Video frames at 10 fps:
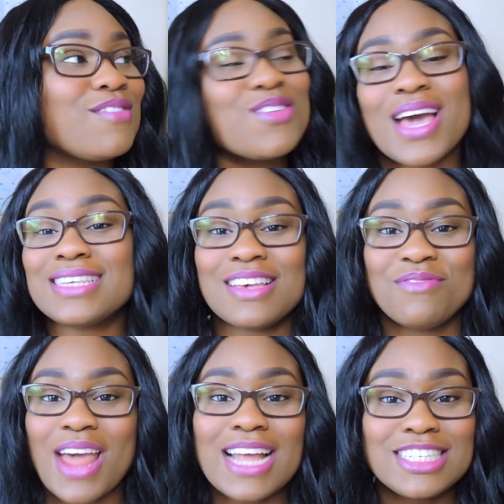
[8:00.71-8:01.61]
If you guys
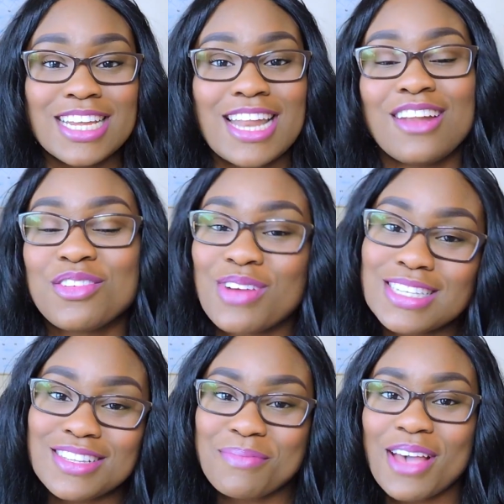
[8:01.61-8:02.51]
have not checked out the
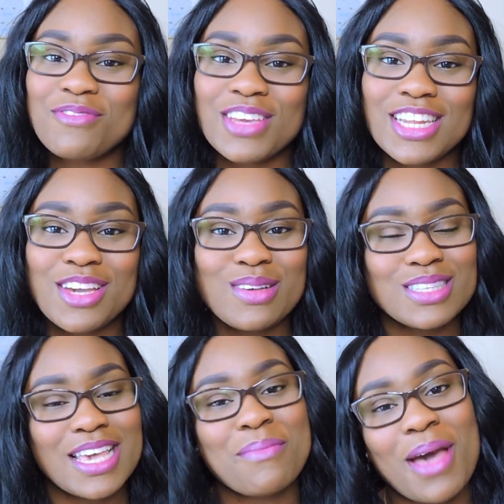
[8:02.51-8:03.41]
rest of my
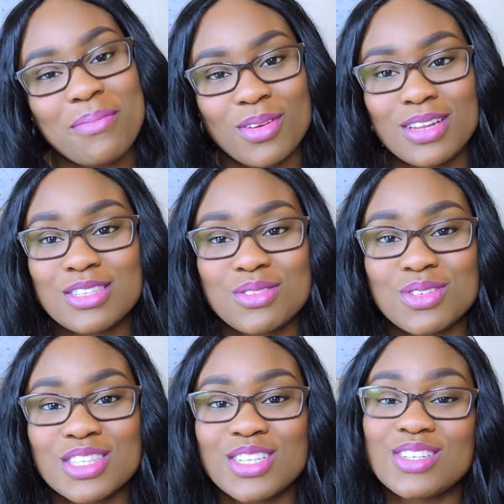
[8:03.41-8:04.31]
videos in my beauty
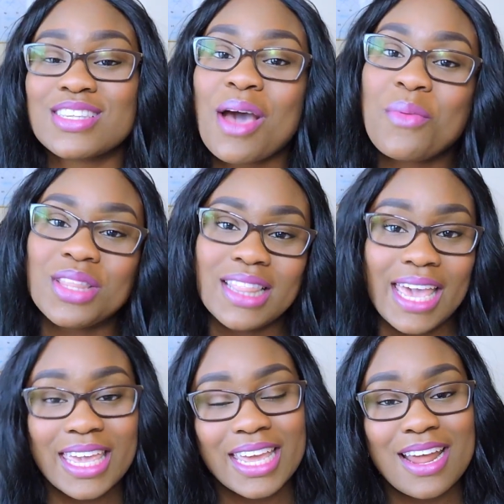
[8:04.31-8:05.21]
school series, I will
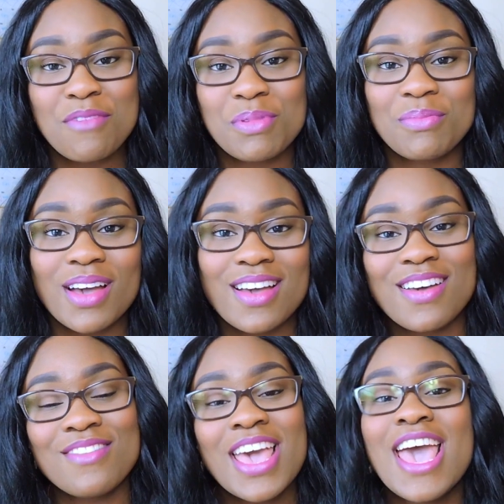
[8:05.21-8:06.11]
link it up
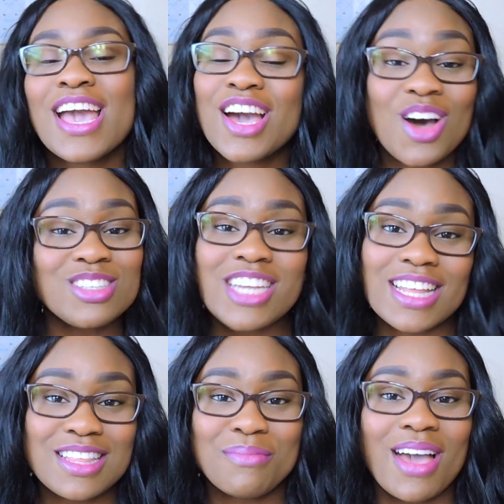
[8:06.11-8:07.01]
above. Go
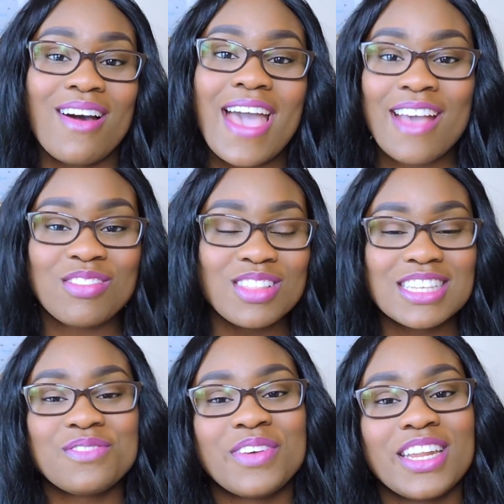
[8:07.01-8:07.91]
check them out after
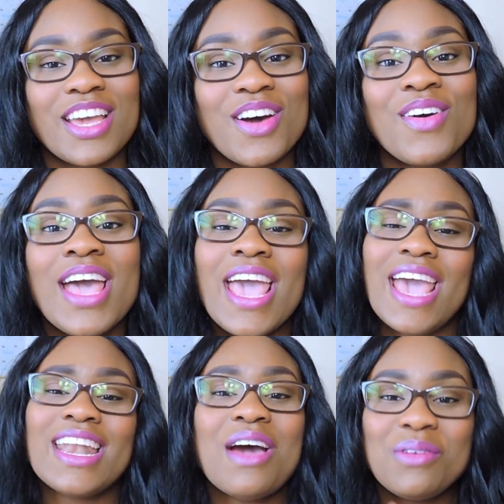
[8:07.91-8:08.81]
this video,
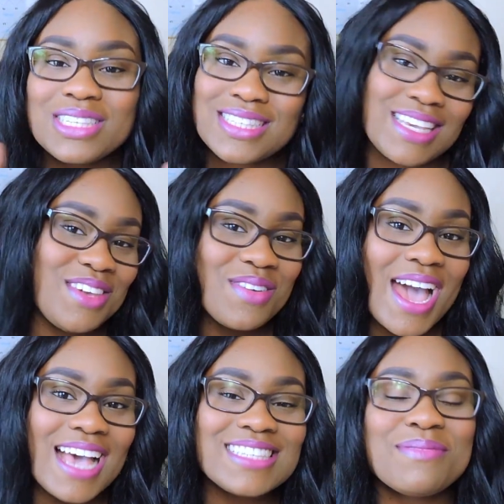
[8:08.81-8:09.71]
and I will see you
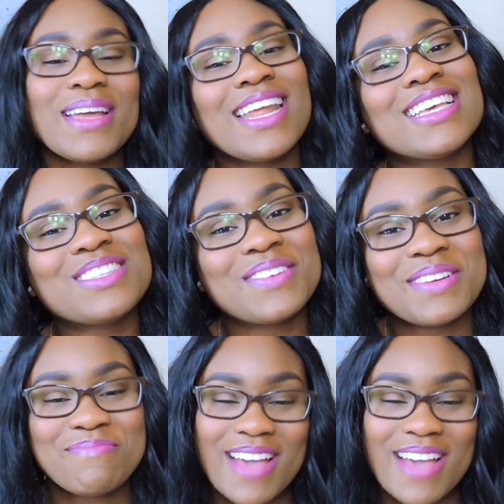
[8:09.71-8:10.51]
guys in my next one.